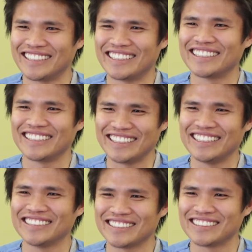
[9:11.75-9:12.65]
yeah,
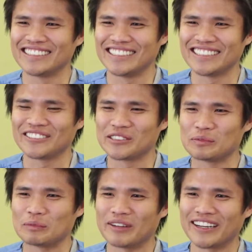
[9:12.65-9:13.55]
eat
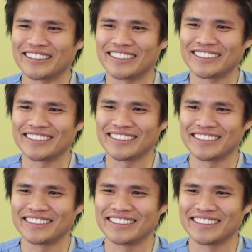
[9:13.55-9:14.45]
crispy pata.
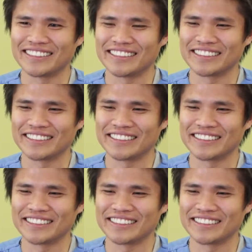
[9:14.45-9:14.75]
Yeah.